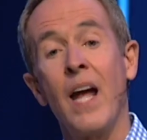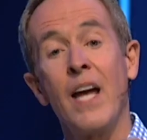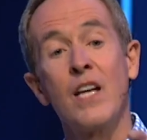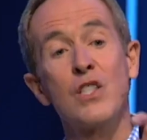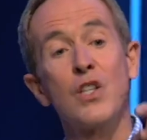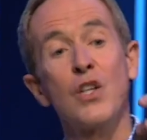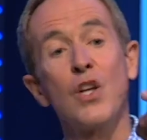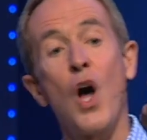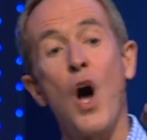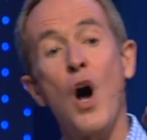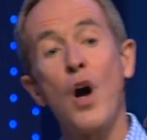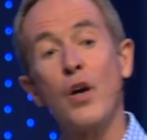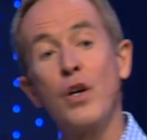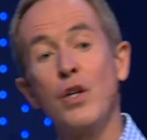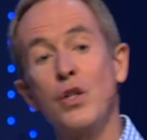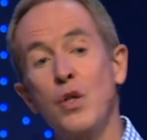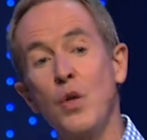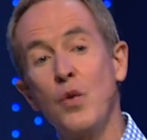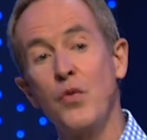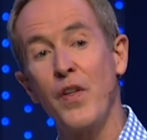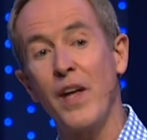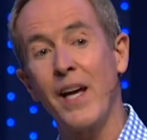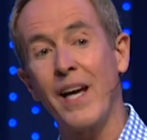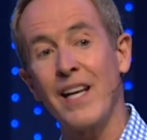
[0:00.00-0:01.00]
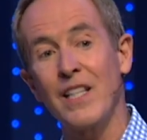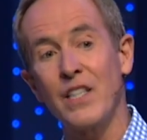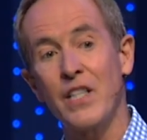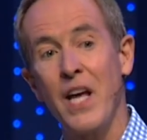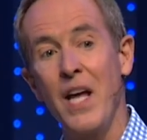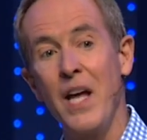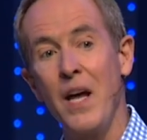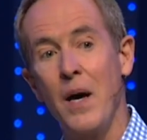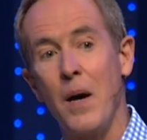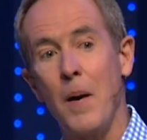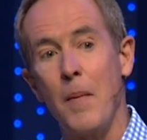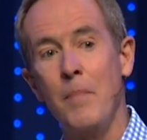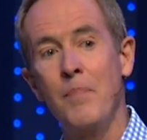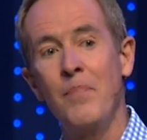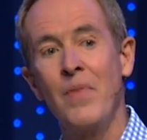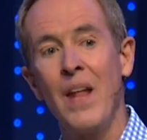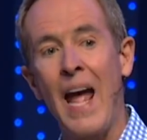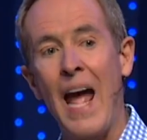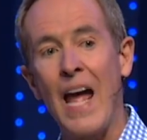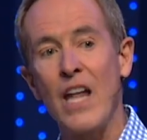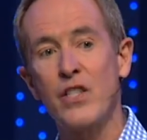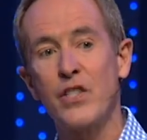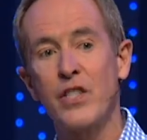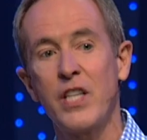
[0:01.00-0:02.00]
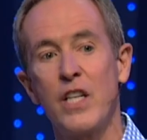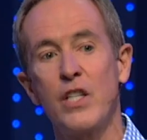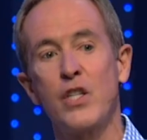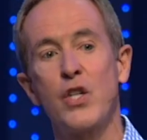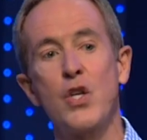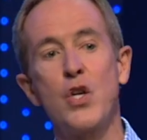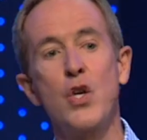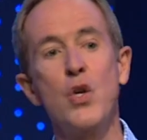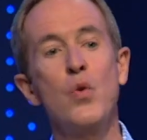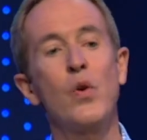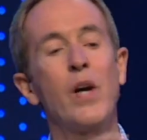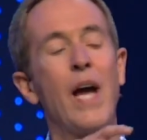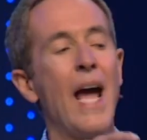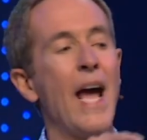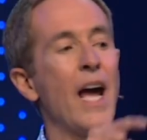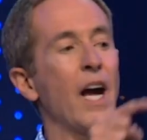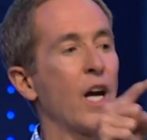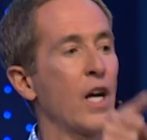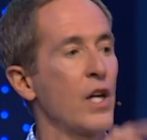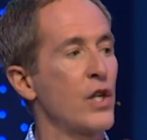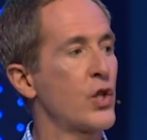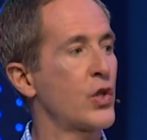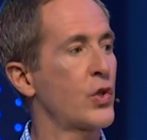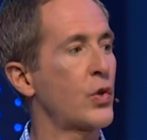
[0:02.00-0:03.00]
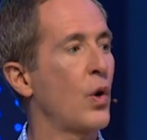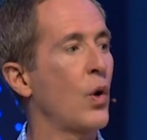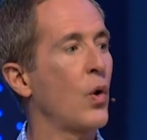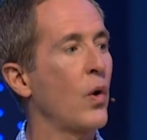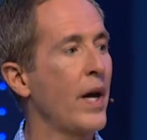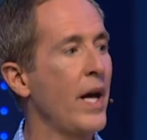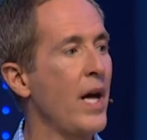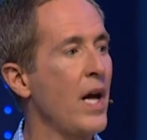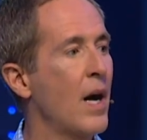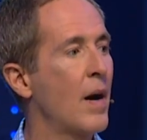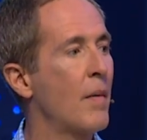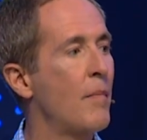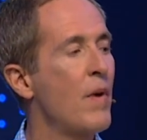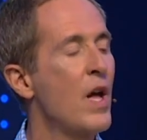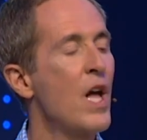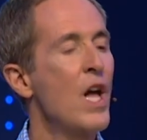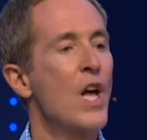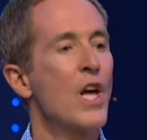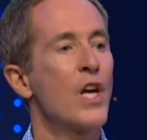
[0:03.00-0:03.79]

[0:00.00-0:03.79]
as long as you think it's him, and since you can't control him,